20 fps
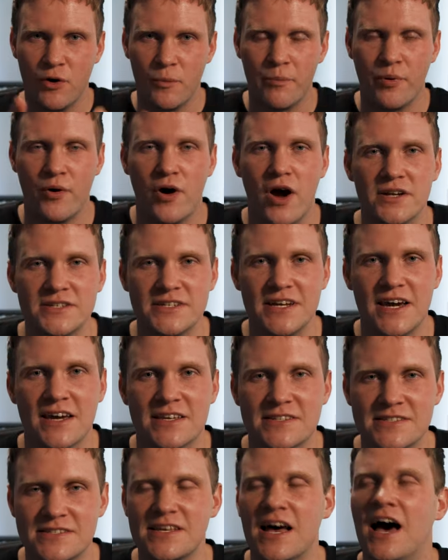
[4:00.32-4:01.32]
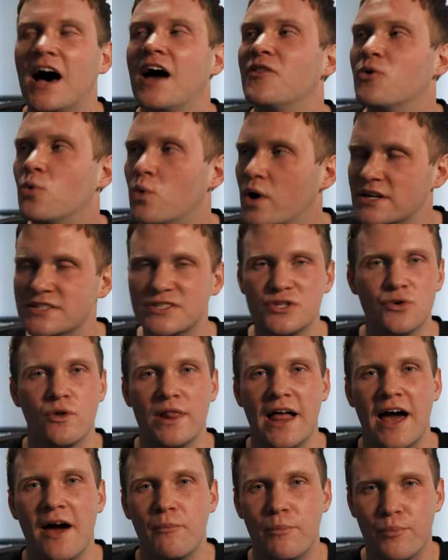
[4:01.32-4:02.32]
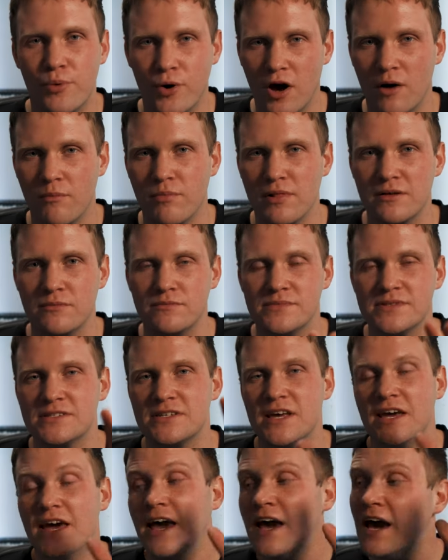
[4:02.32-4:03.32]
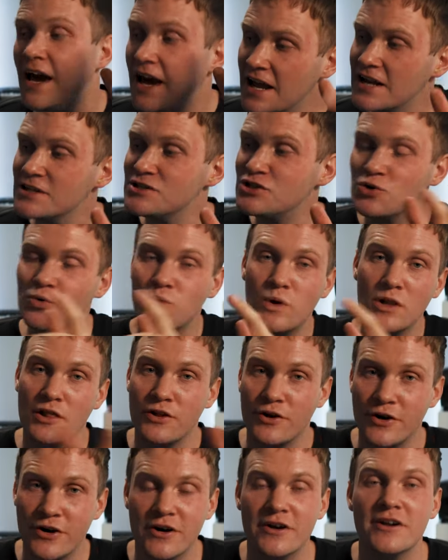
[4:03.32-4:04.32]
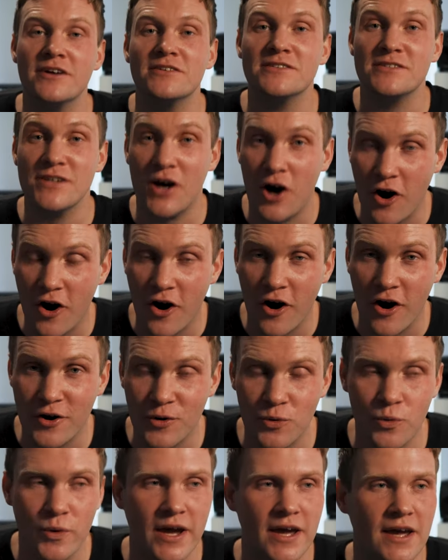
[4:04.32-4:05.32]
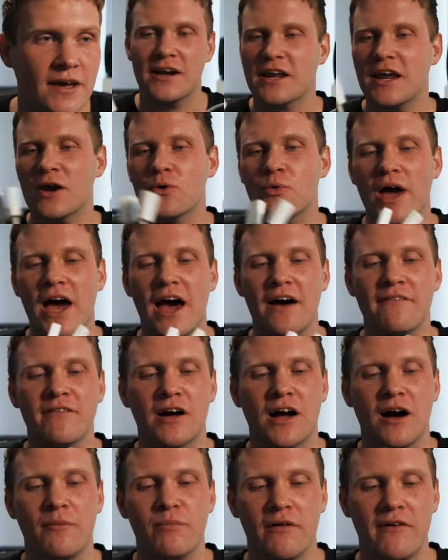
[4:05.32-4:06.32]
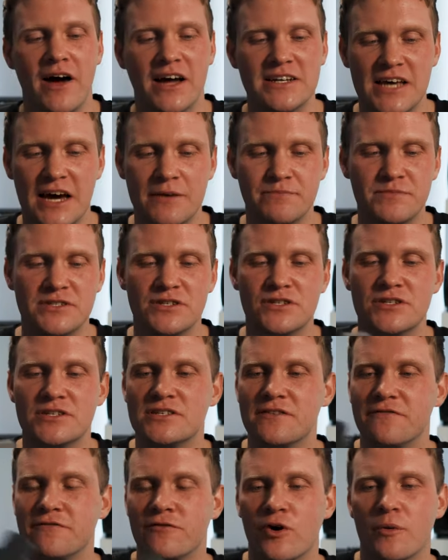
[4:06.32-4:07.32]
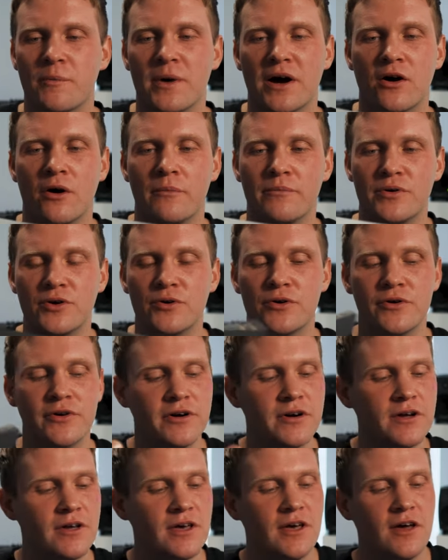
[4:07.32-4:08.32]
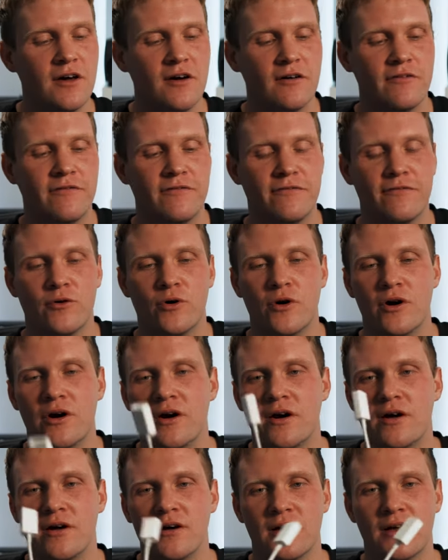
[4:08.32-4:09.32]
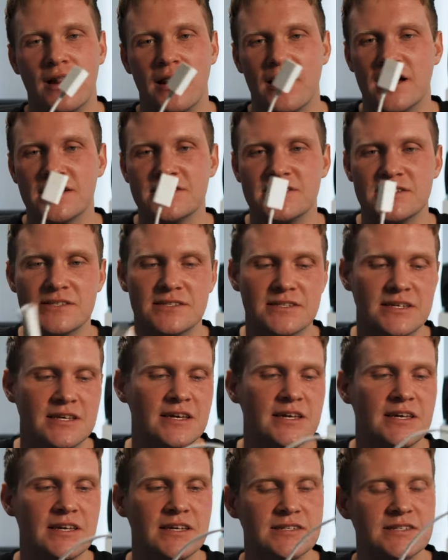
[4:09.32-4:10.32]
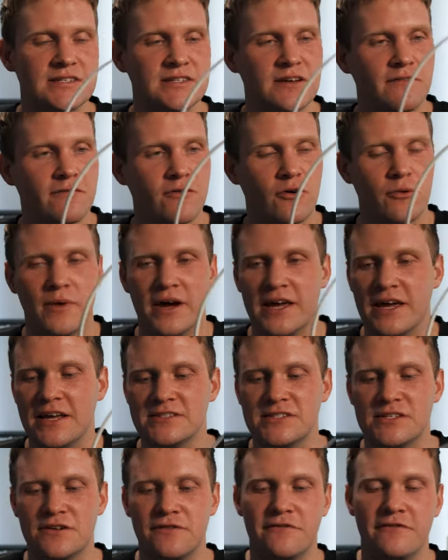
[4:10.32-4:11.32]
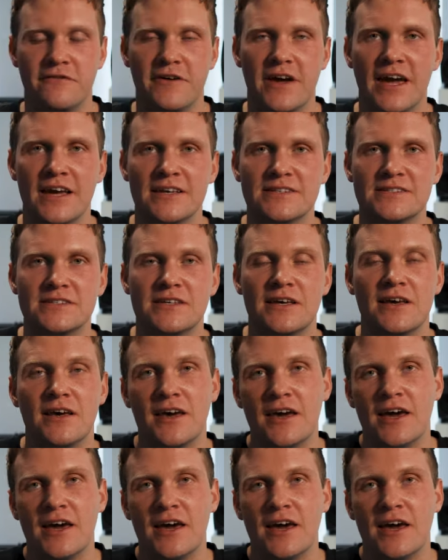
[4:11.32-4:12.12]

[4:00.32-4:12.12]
your projects, otherwise you will have problems and you will learn the hard way. And here we have a couple of adapters for my computer, for license keys, for my interface.